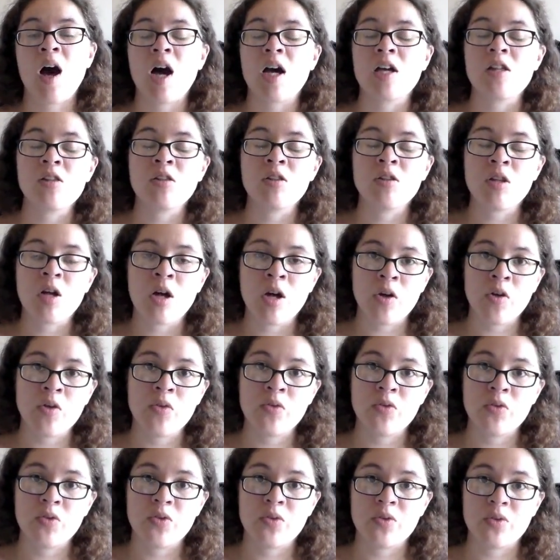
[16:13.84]
I
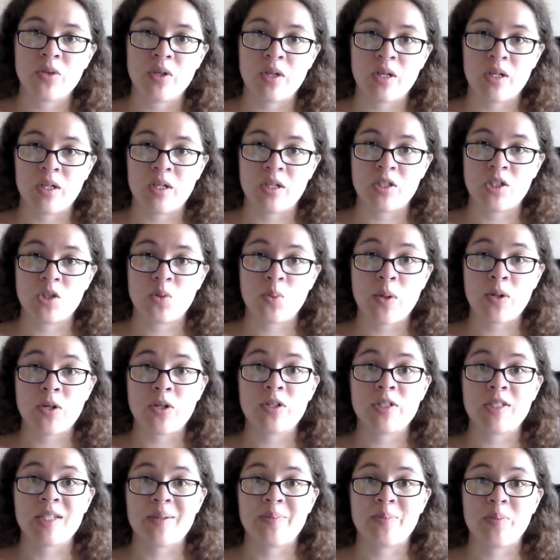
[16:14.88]
love the
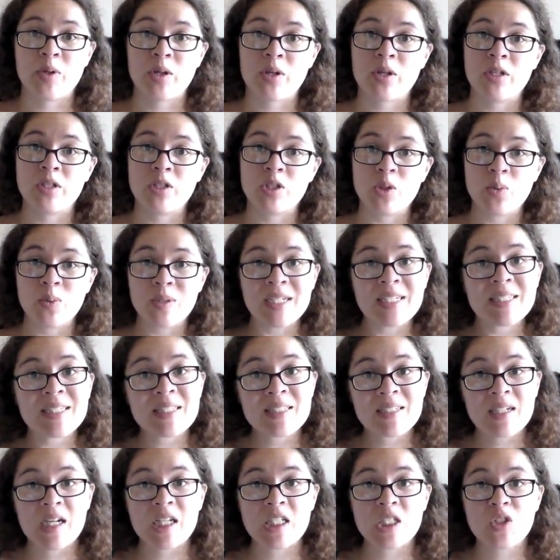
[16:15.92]
sweaters that Brooklyn Tweed
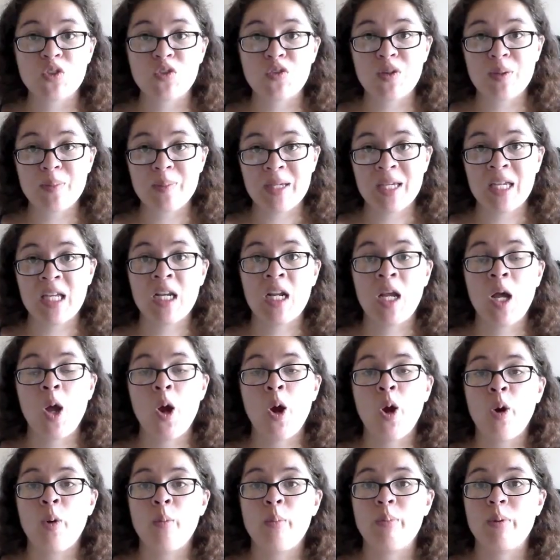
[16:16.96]
designs for men,
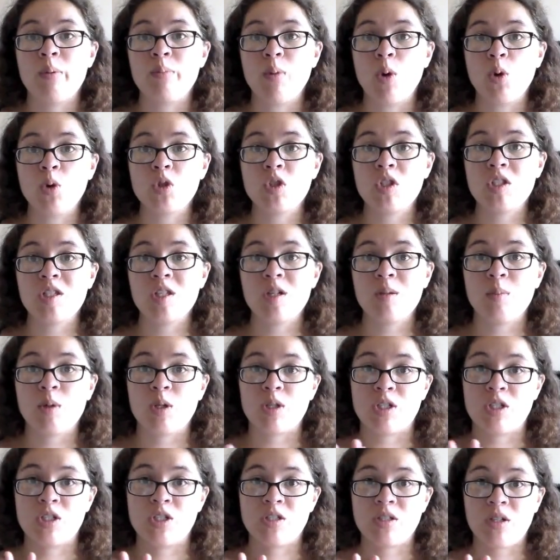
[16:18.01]
but most of them are
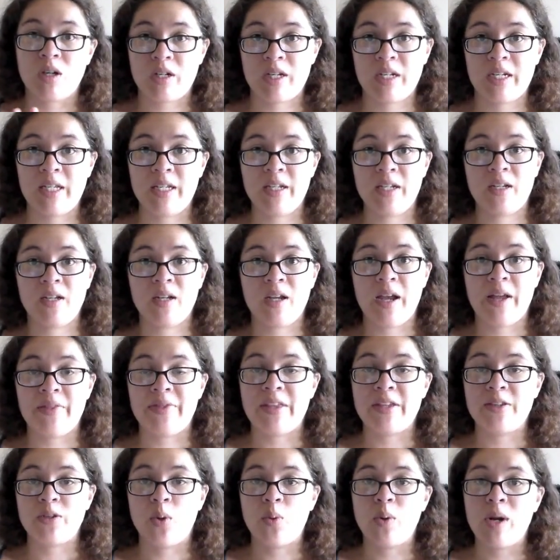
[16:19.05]
stockinette
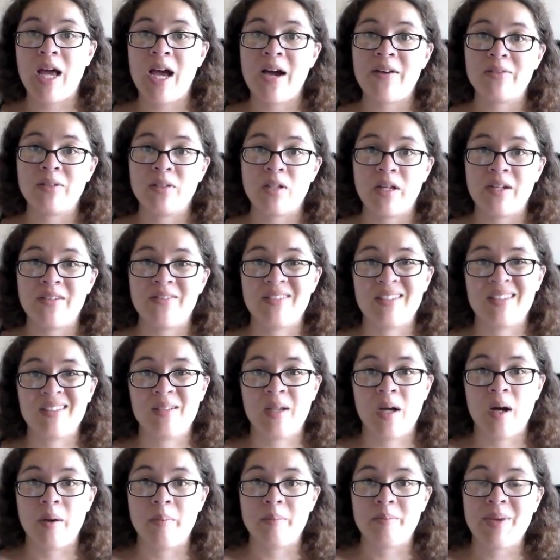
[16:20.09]
and they don't have a lot
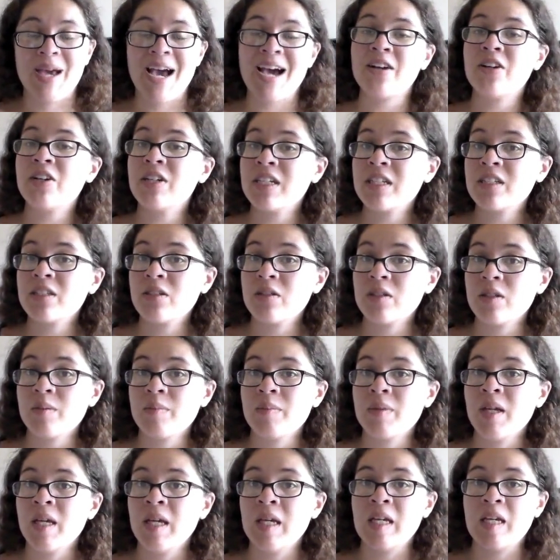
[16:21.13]
of patterning to them.
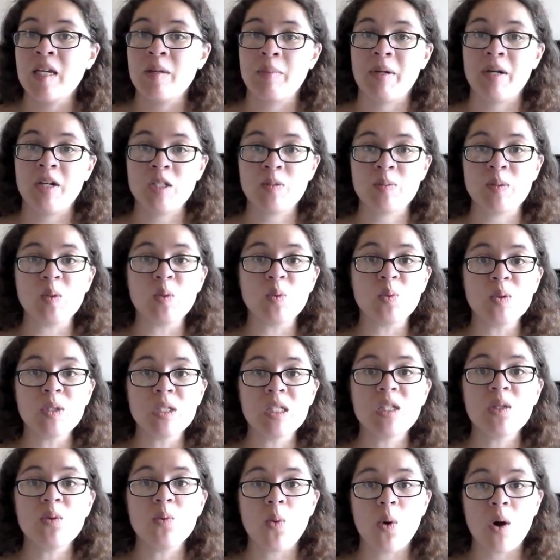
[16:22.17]
And my husband
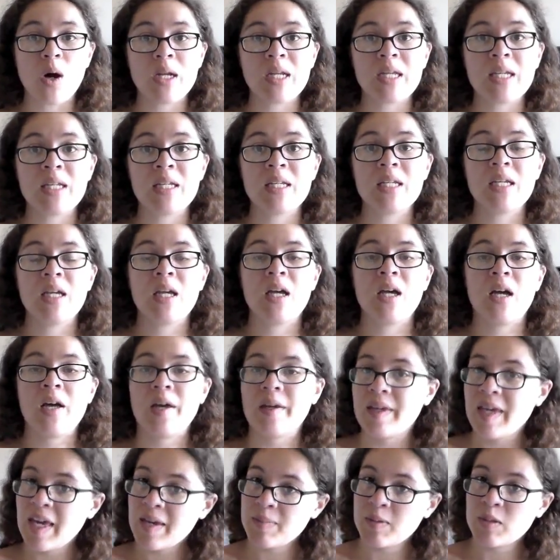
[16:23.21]
really wanted
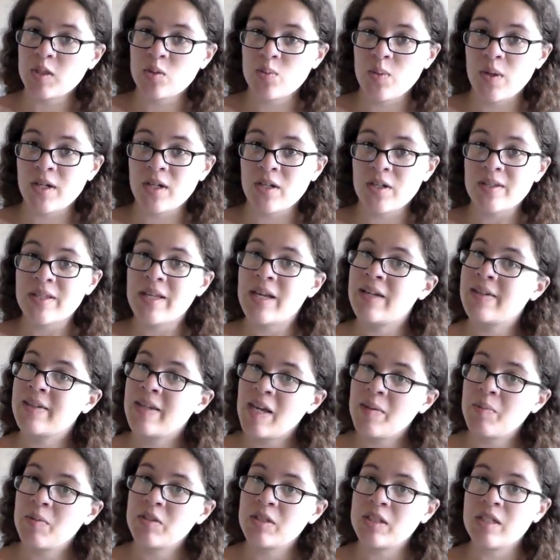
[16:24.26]
a cable sweater that had
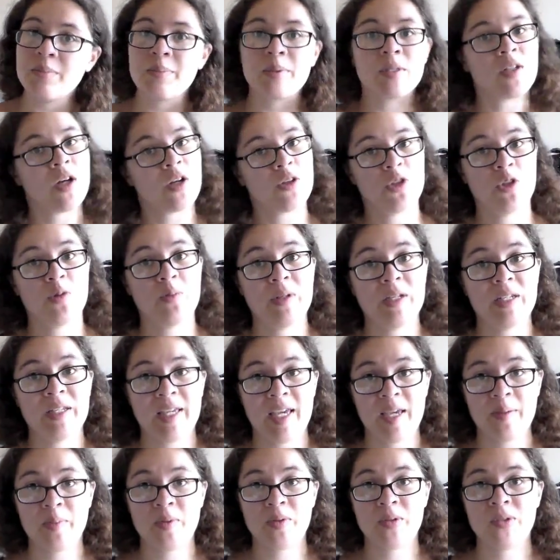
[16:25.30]
cables in it, but not too many
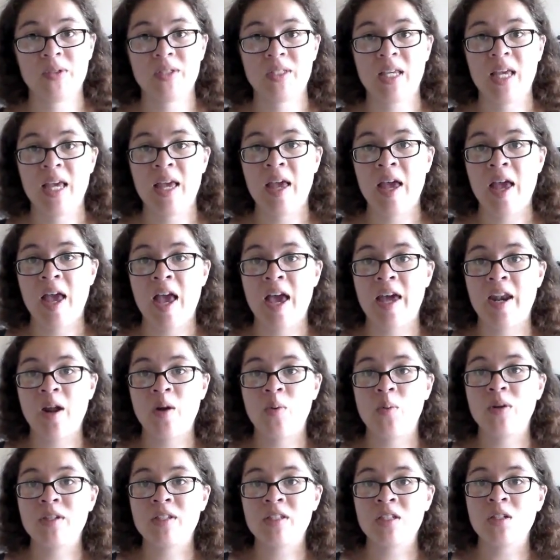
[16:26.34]
cables. And I
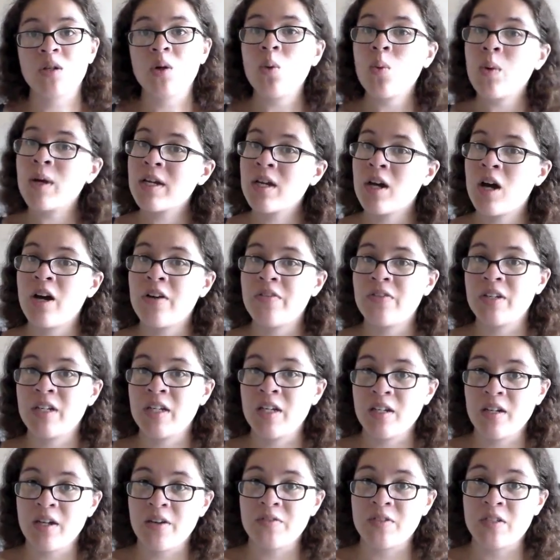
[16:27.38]
wasn't quite
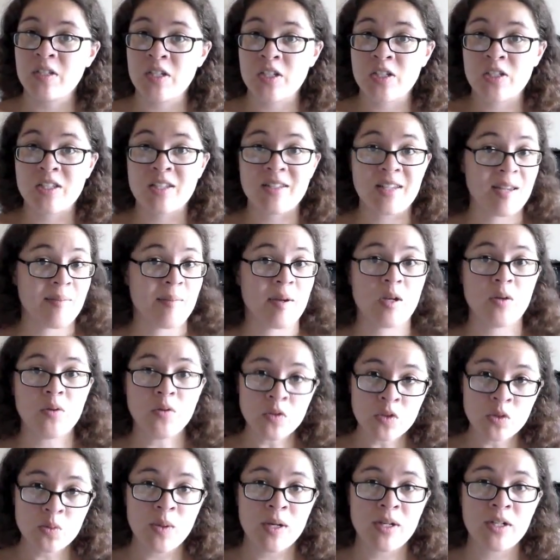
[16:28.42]
confident enough to just design my
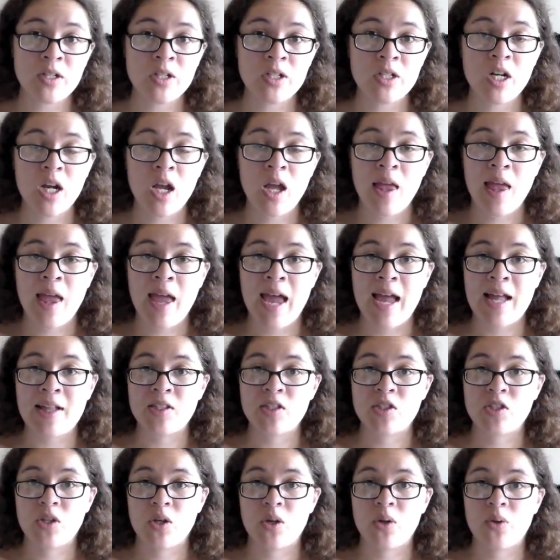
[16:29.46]
own sweater,
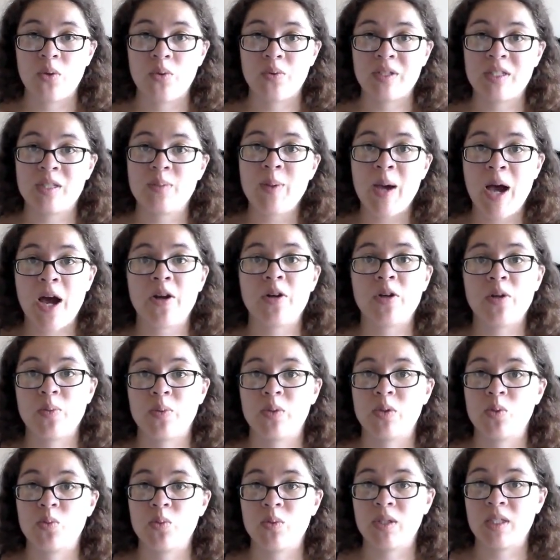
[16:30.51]
and so this pattern
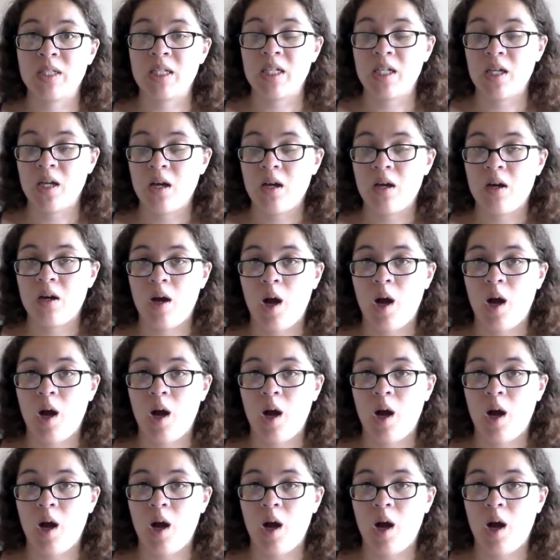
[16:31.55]
was really